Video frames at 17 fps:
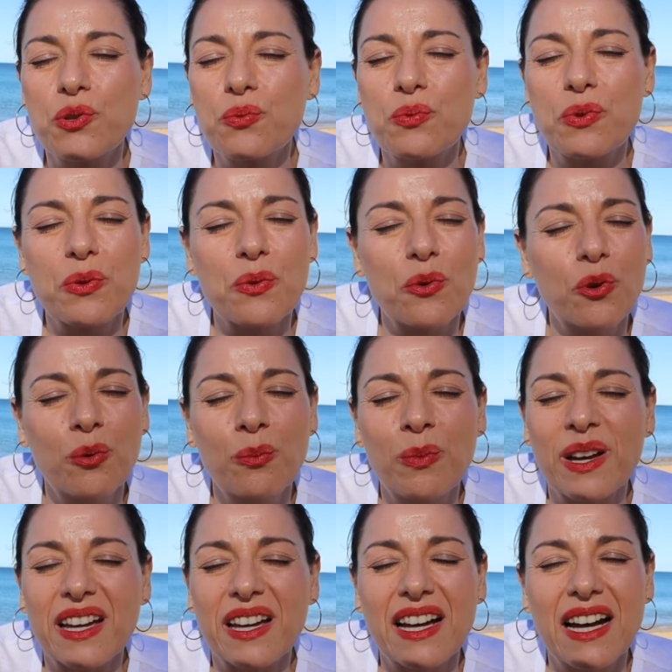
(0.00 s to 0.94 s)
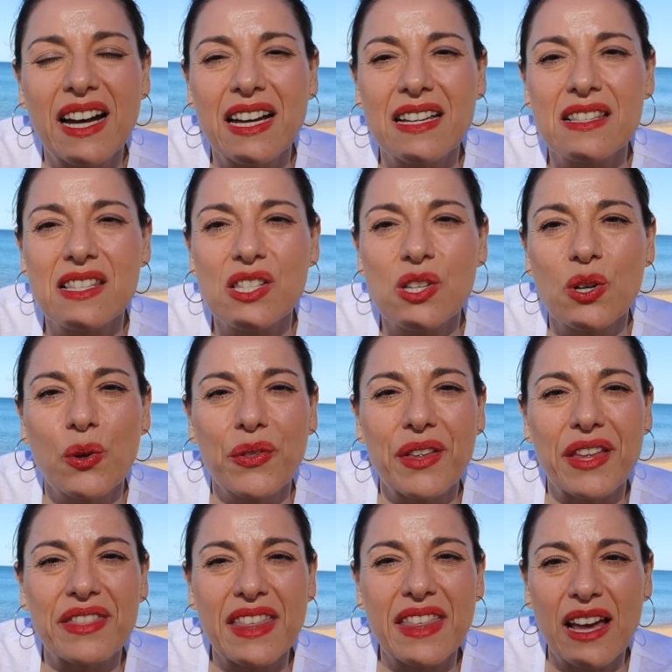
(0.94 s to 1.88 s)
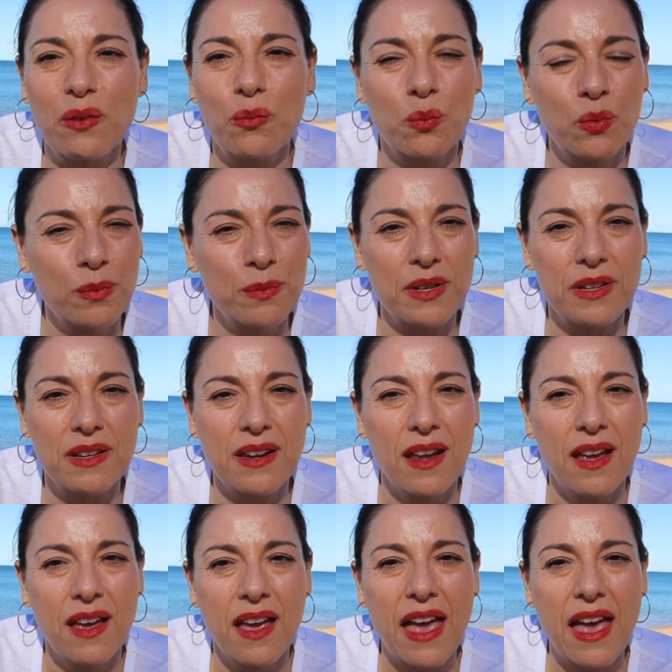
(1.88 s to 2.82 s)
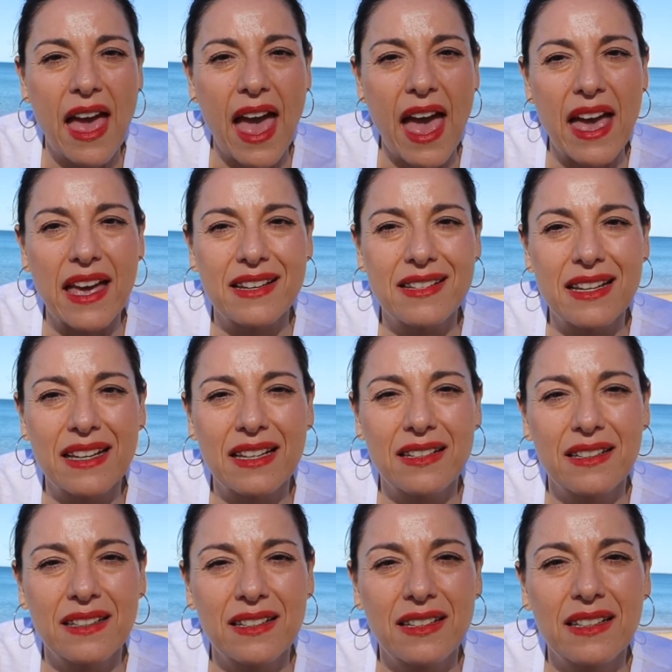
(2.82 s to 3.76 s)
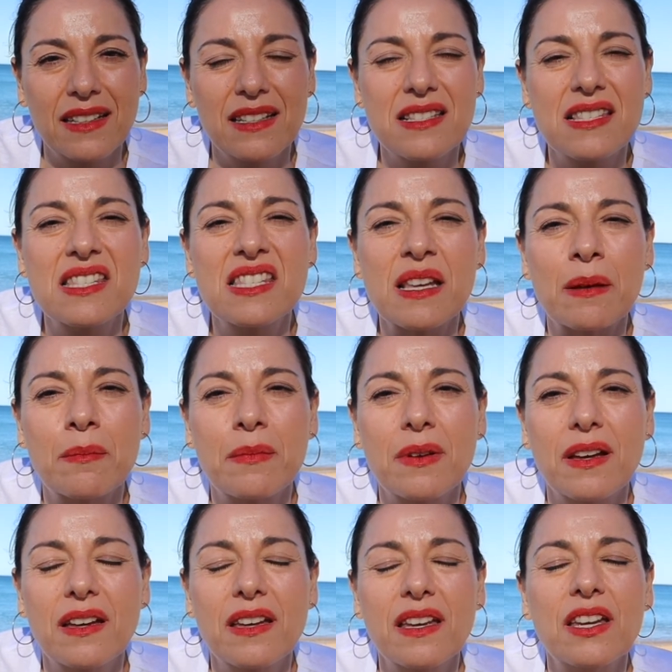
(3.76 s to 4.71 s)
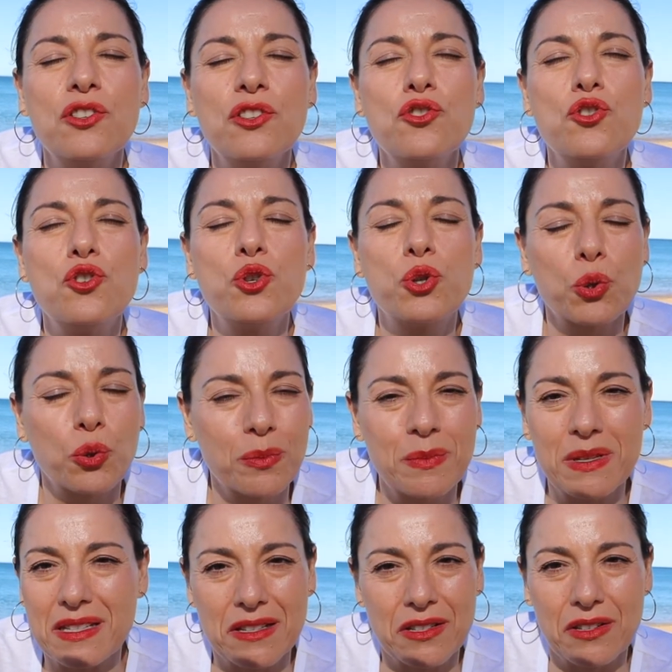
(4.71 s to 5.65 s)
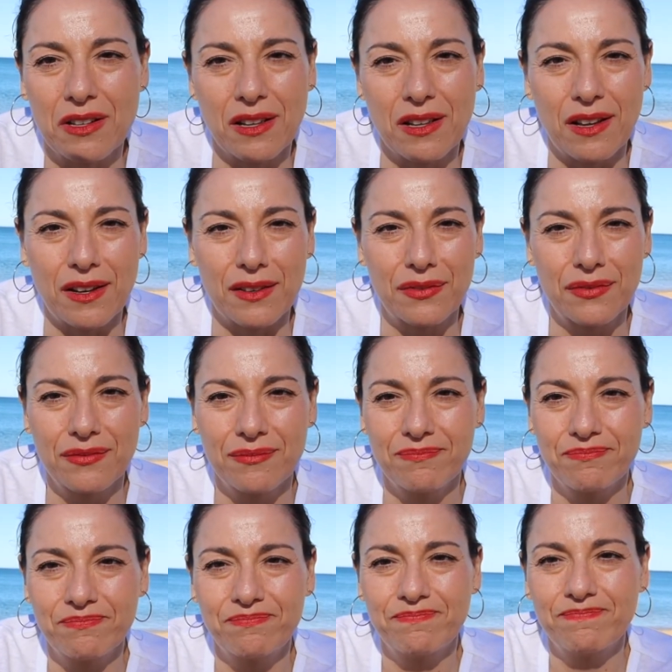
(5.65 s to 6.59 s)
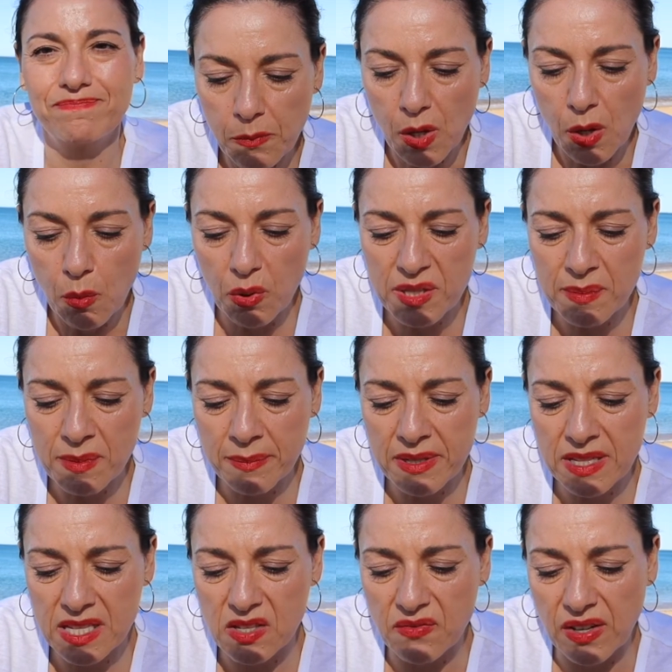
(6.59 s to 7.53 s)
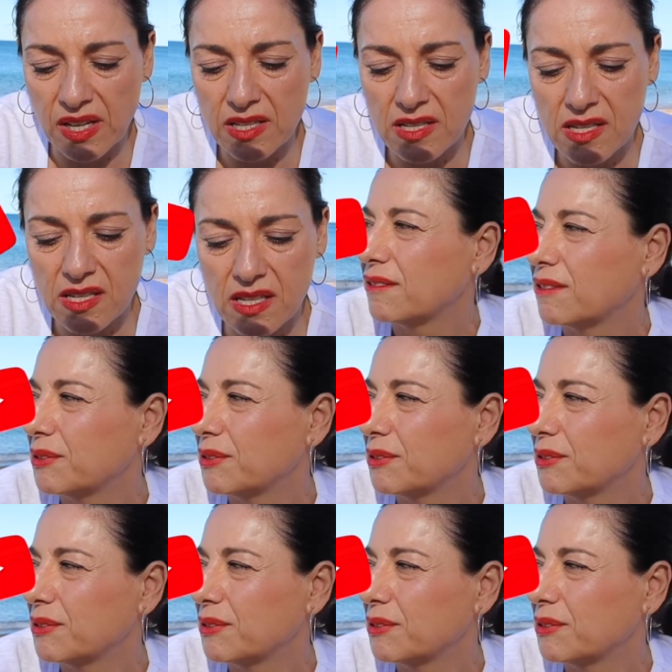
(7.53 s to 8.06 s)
with all my heart and soul that that woman had some enjoyment in her life. What's my biggest fantasy?